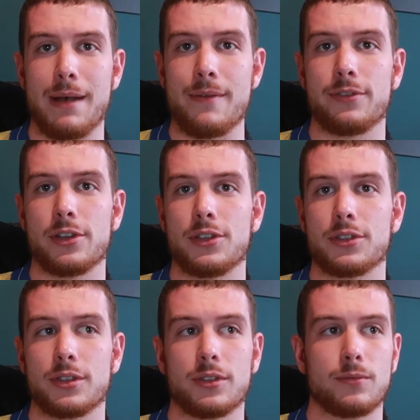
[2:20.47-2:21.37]

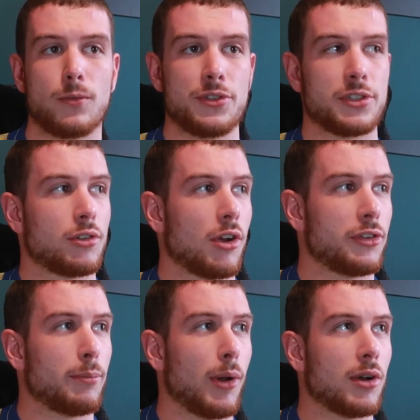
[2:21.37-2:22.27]
Bamford runs across
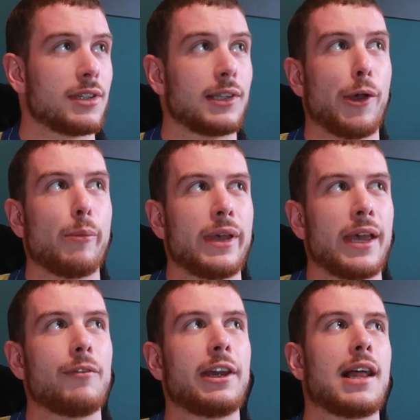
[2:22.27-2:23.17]
the box a little
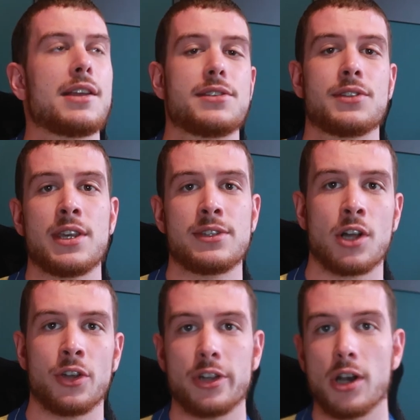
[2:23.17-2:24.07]
bit, realises that he's
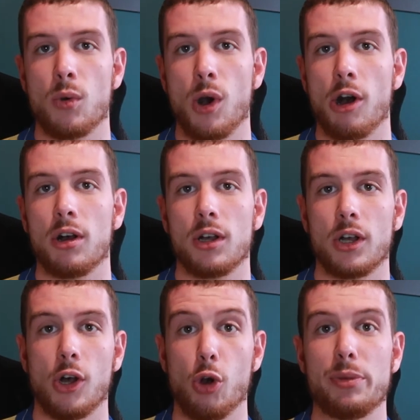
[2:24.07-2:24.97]
got no
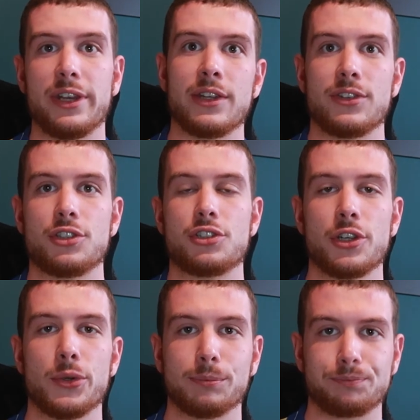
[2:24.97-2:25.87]
opening to
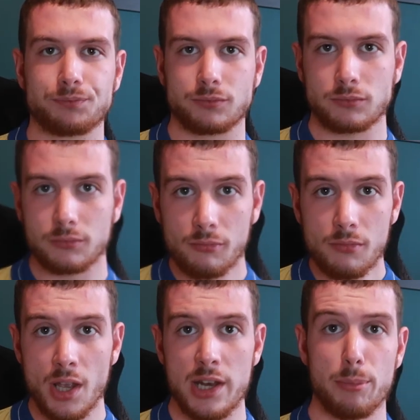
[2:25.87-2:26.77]
shoot.
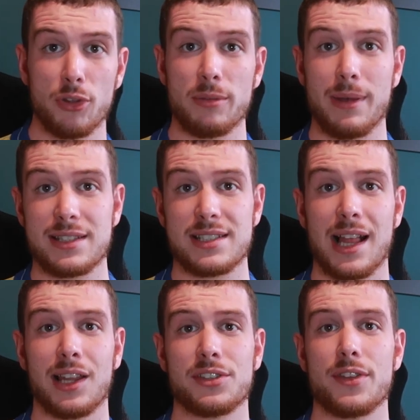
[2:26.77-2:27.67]
And he pulls it back to
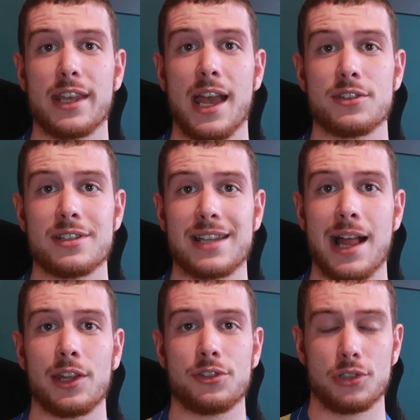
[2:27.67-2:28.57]
Dallas on the edge, and
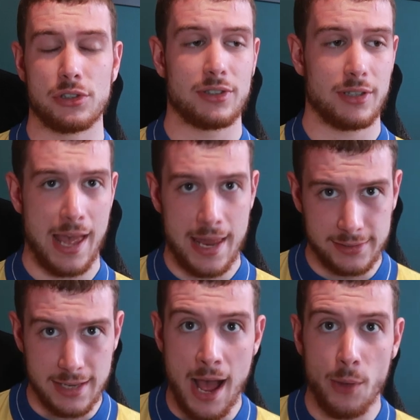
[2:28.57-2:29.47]
Dallas just
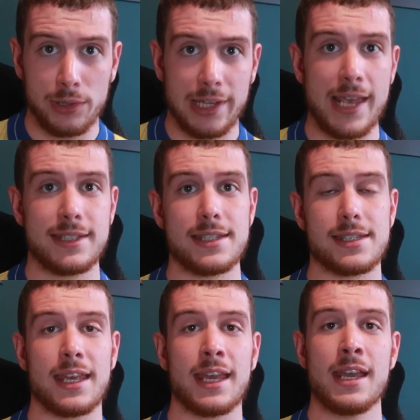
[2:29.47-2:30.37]
head down,
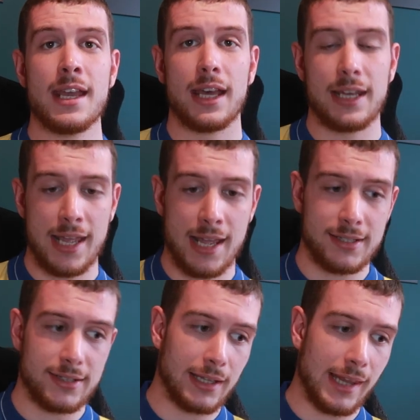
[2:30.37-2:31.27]
laces it, and it
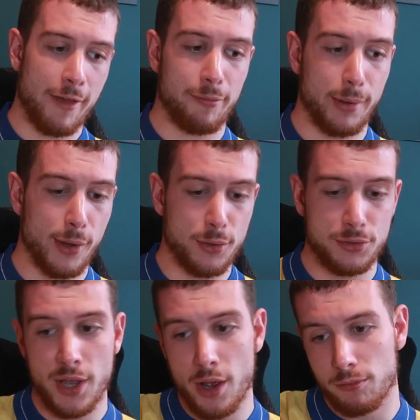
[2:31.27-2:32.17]
hits the left
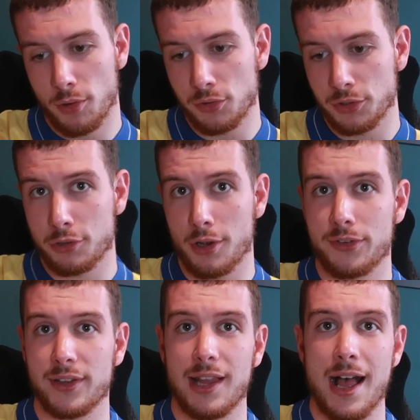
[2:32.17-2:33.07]
post, rolls
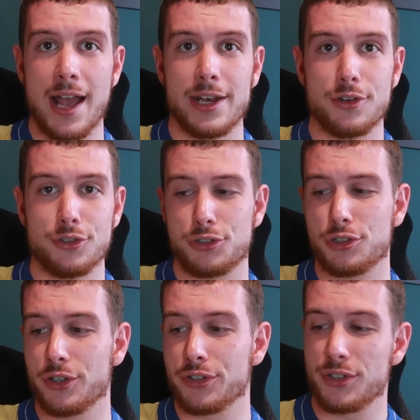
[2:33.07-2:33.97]
across the line, and
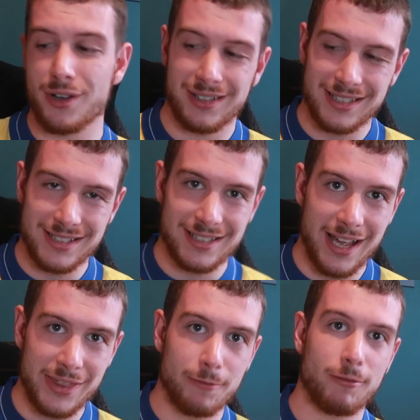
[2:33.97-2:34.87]
just tucks
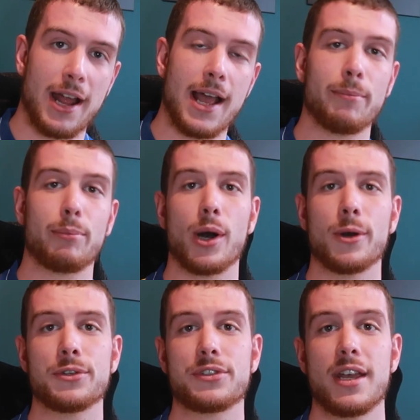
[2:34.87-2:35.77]
inside the right-hand
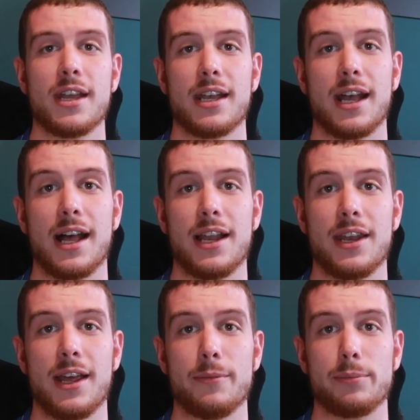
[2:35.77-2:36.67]
post
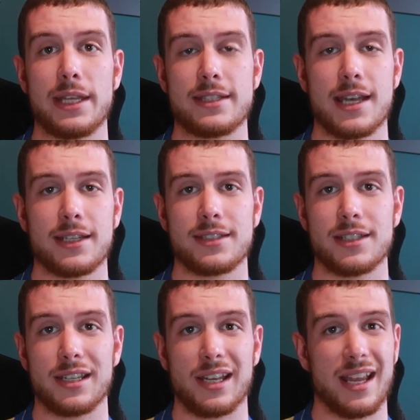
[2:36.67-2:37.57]
and beats
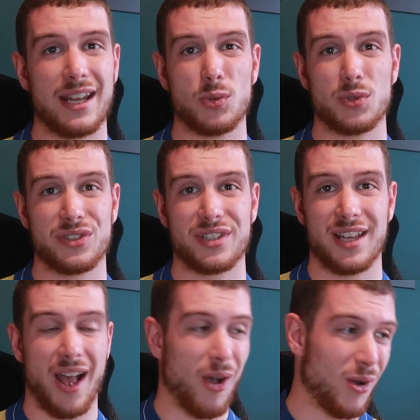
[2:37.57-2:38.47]
Edison. And it was
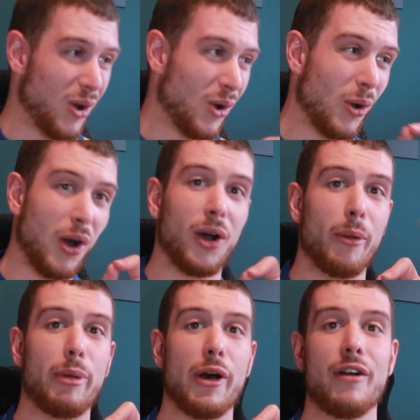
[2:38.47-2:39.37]

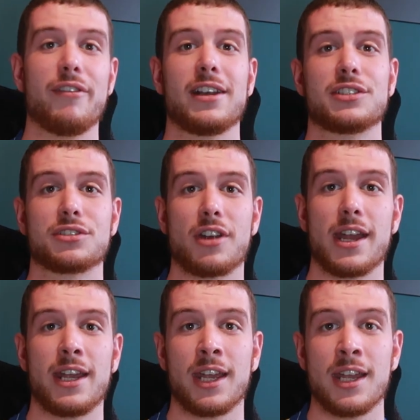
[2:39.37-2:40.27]
a perfect
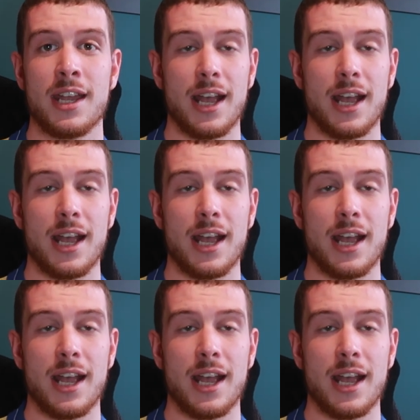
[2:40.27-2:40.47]
strike.